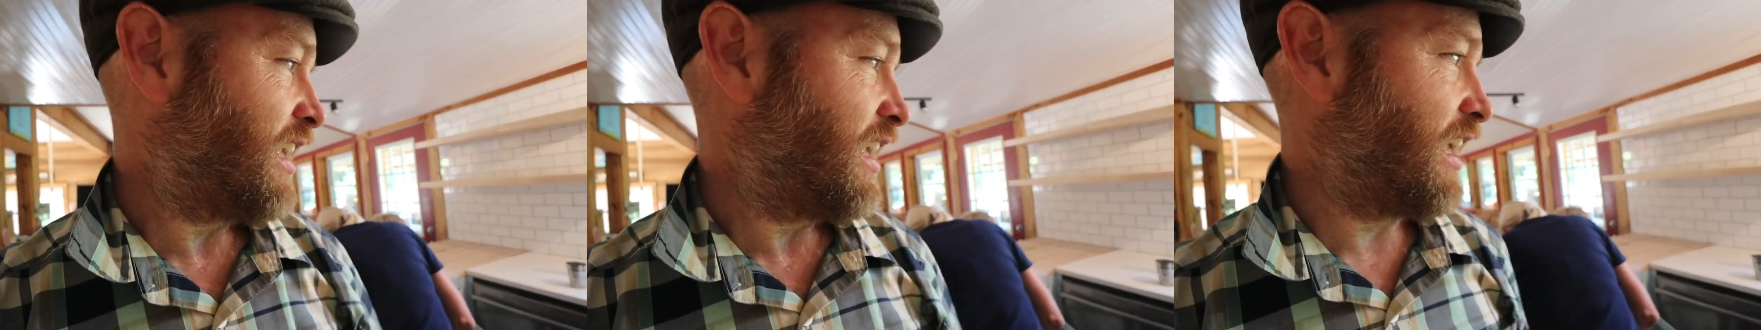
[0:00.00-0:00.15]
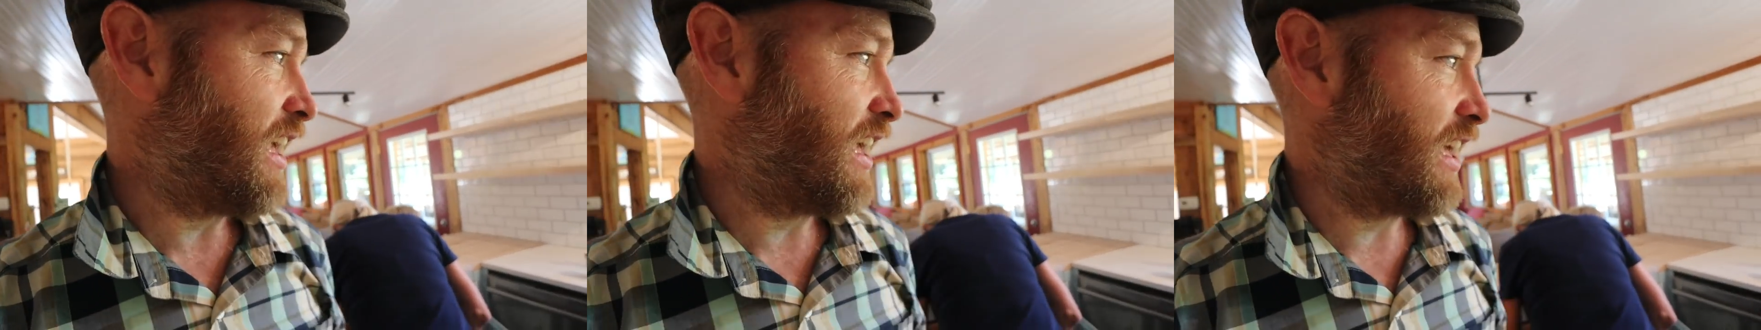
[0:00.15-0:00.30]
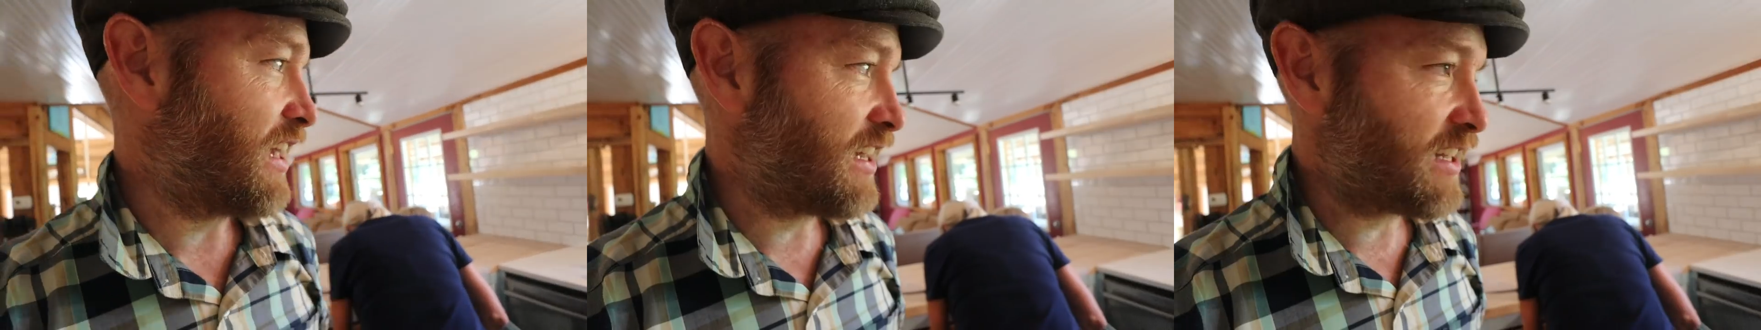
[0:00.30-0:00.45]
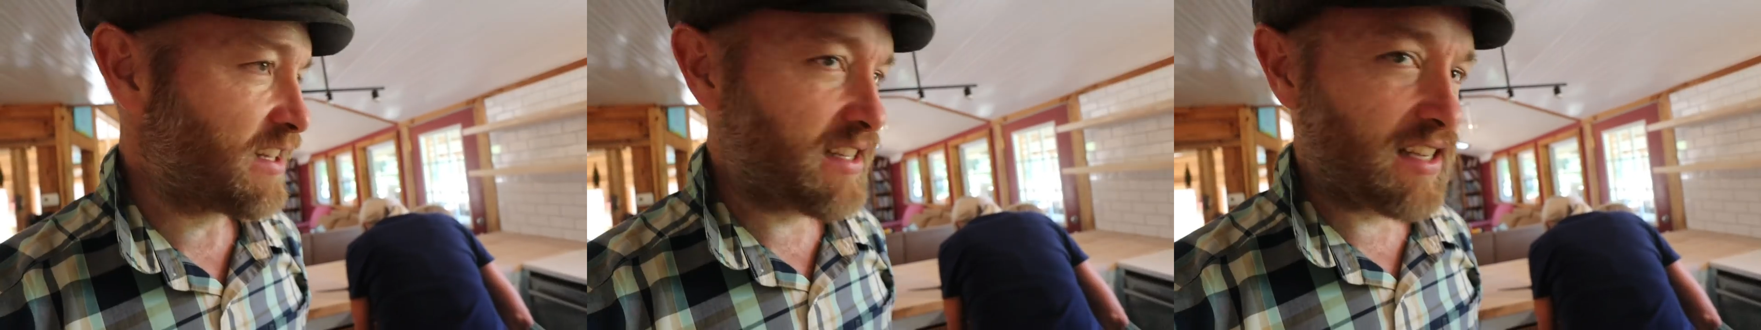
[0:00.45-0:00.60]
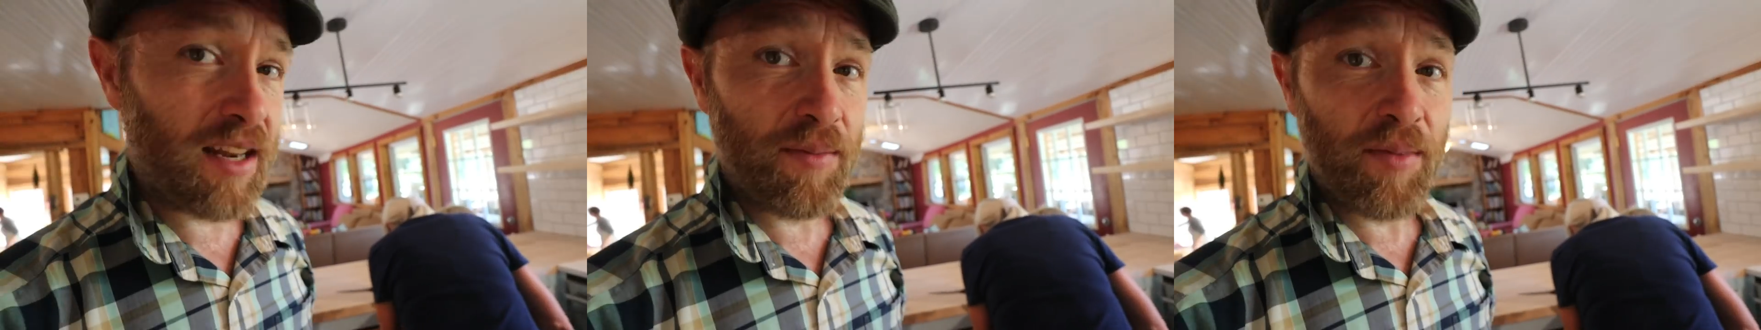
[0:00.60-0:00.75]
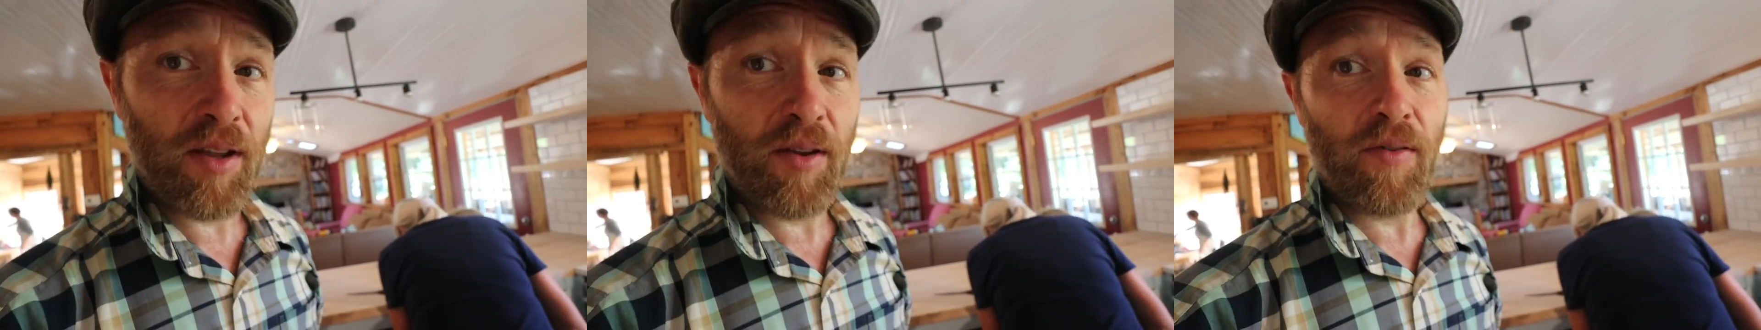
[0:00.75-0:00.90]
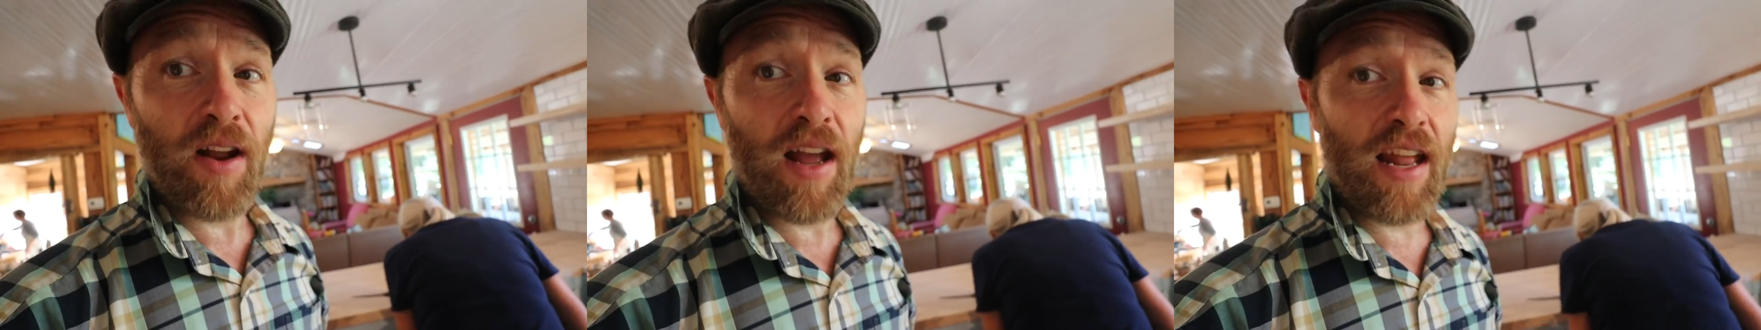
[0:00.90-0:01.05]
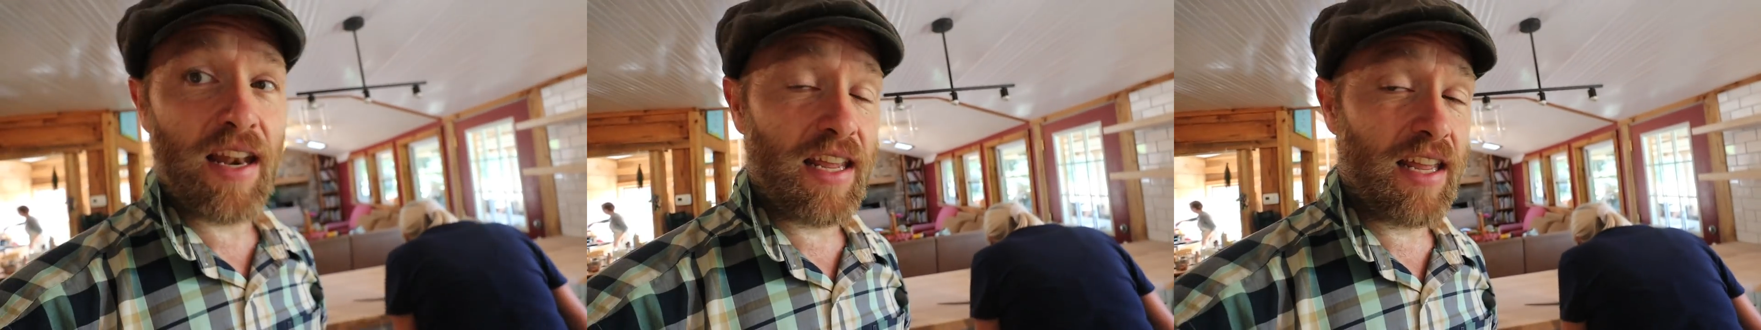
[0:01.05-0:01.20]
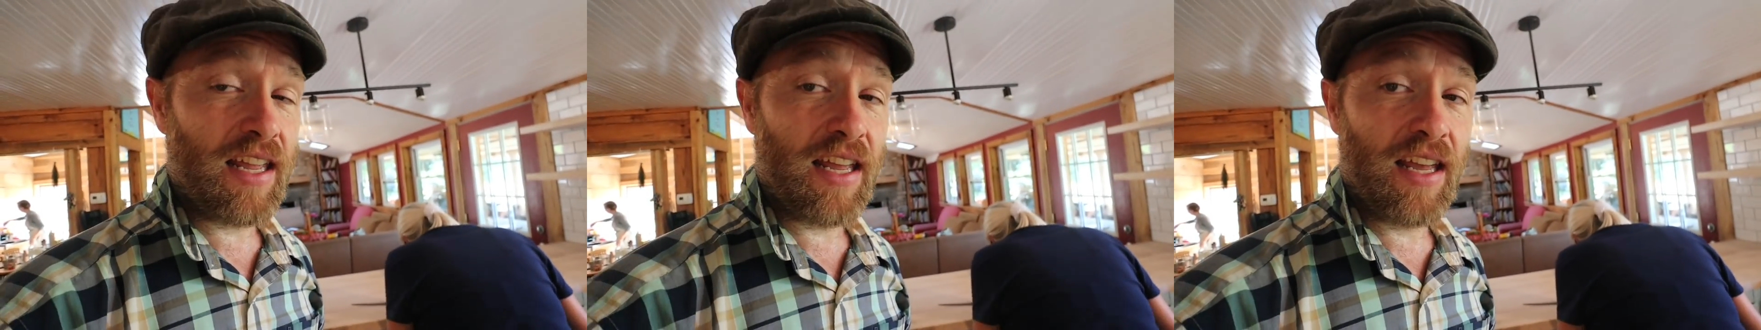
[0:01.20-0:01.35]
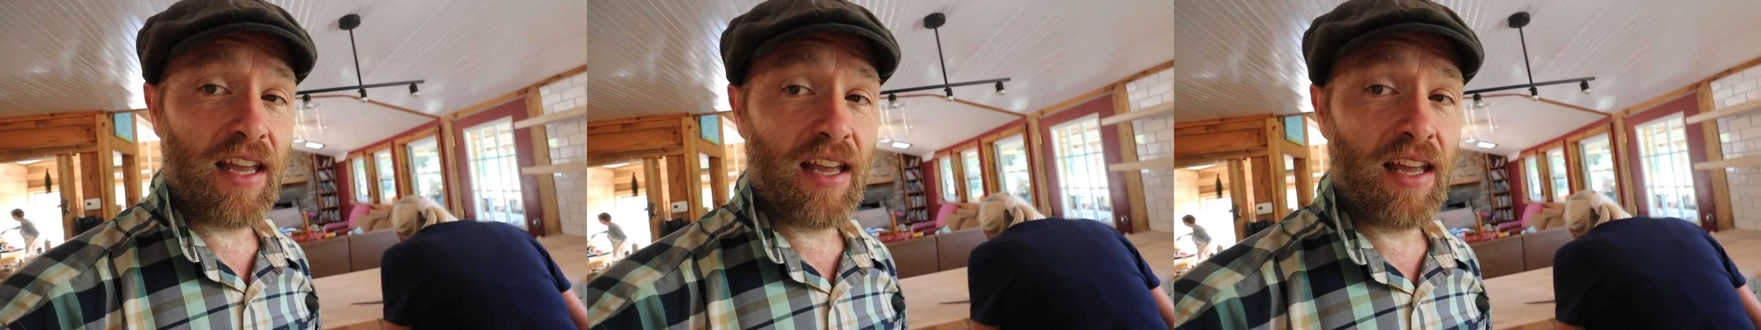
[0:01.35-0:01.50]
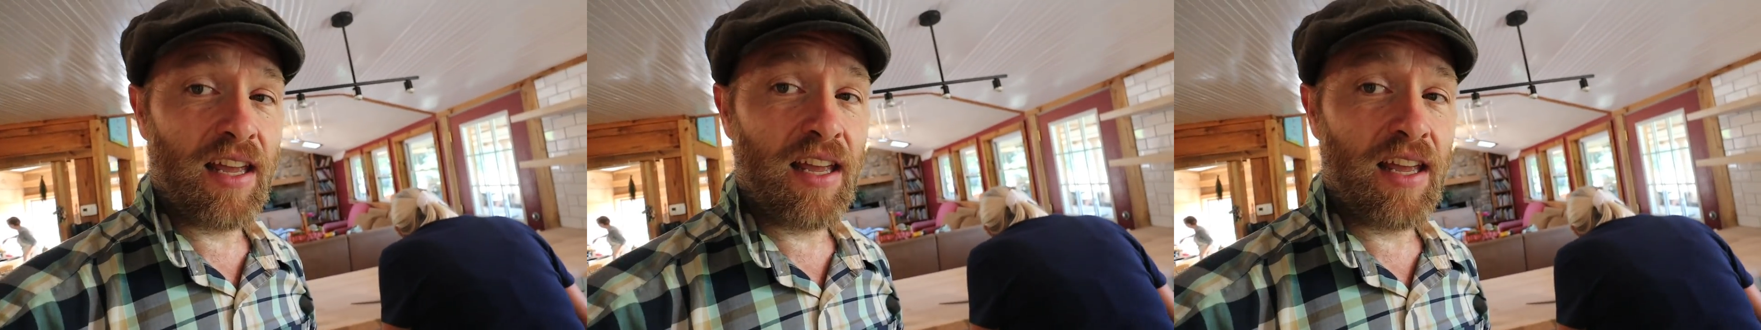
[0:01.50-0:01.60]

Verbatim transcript: And it's going to be ready